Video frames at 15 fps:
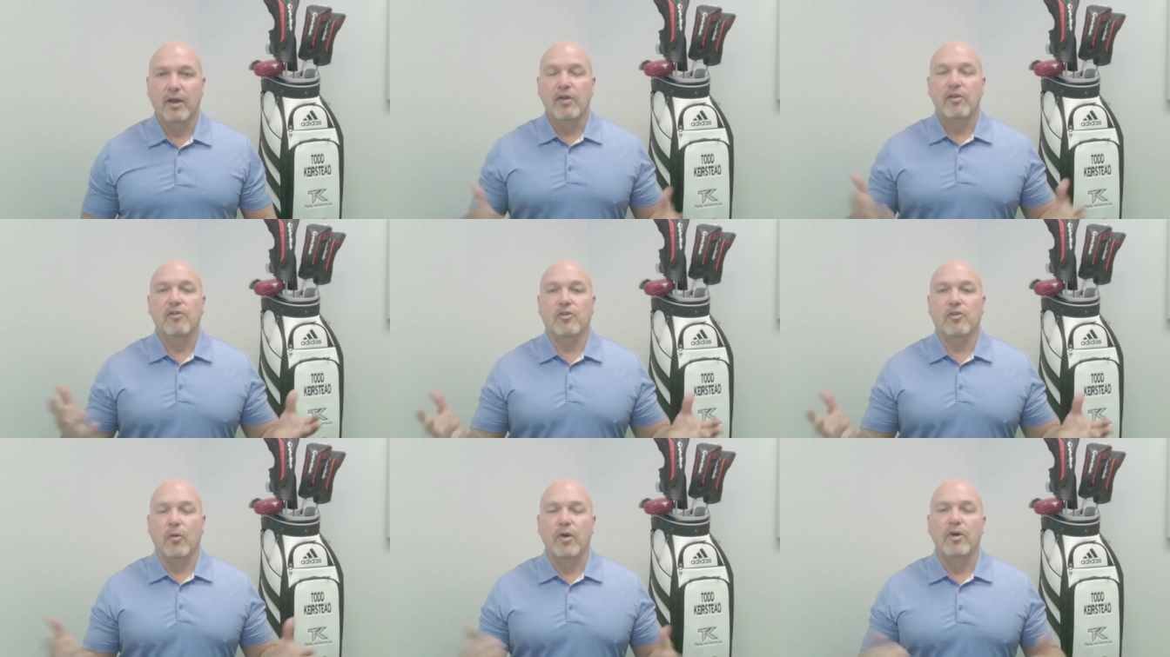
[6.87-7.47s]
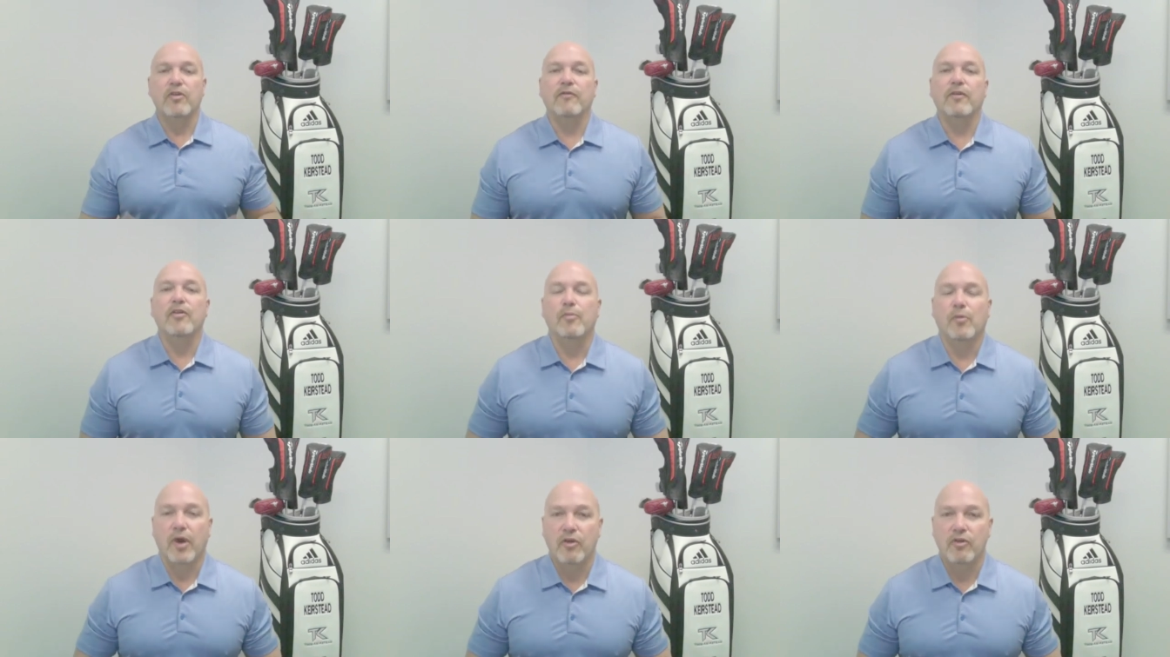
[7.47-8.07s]
stories of
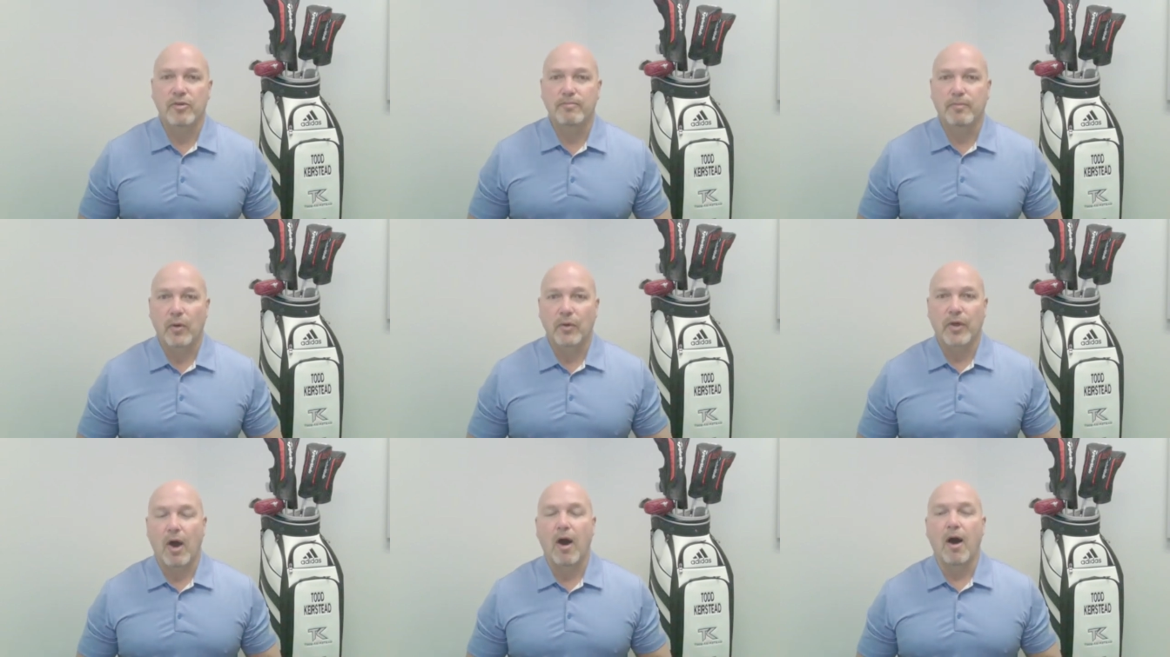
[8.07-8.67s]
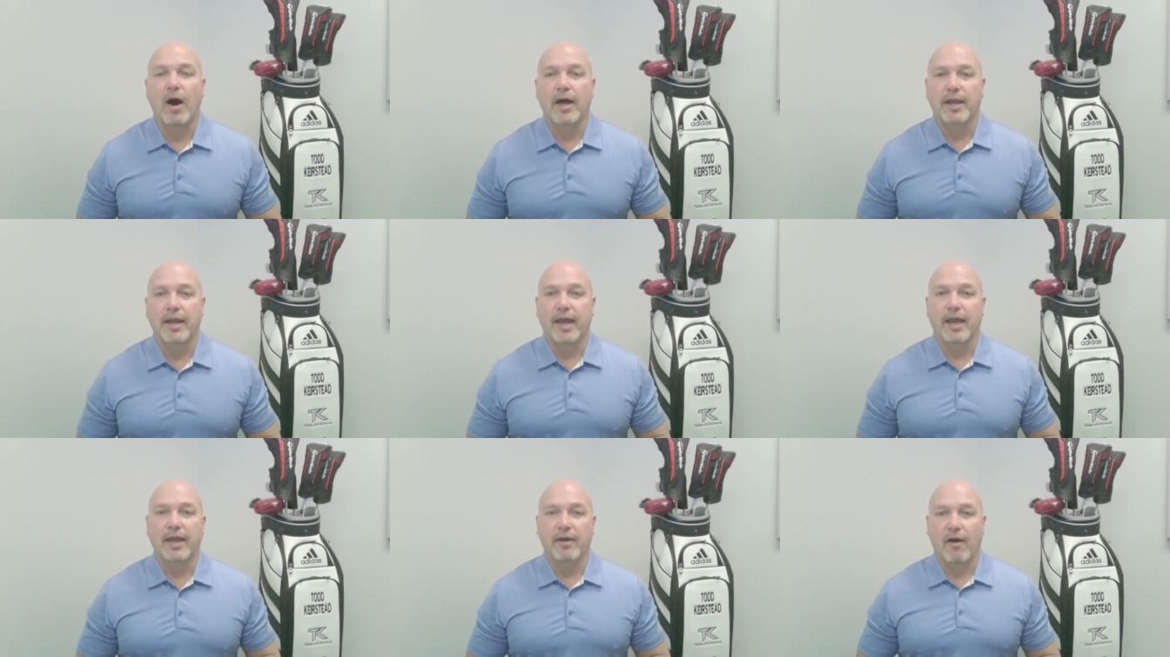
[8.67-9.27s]
inspiration both on
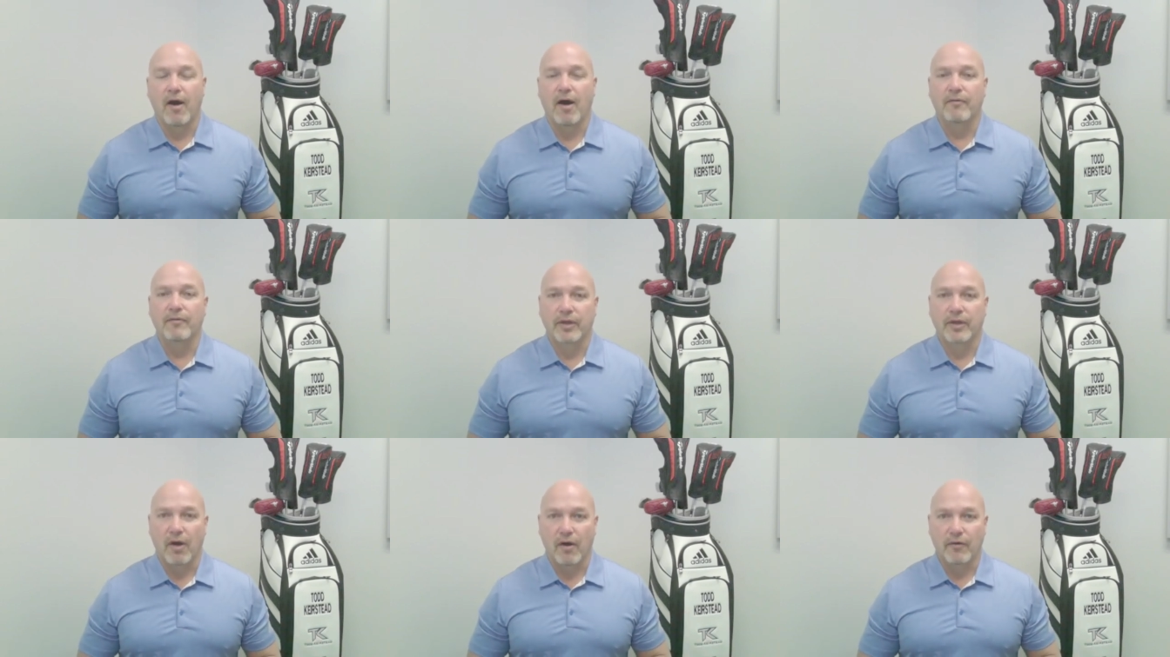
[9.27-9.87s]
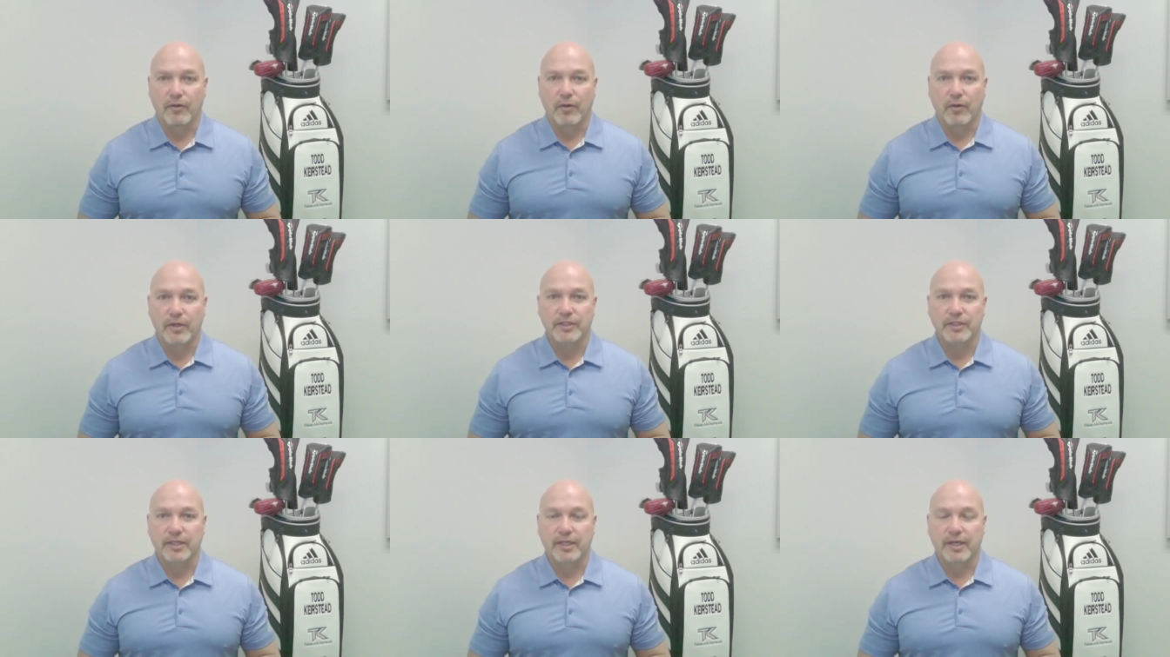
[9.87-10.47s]
and off the golf
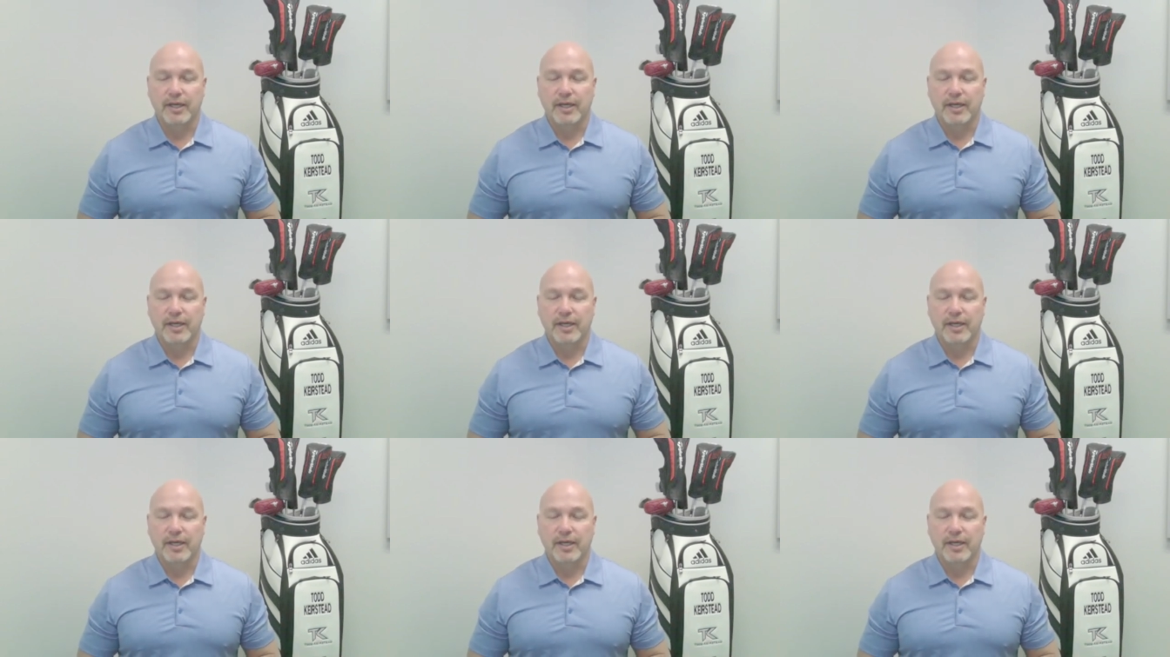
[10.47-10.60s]
course.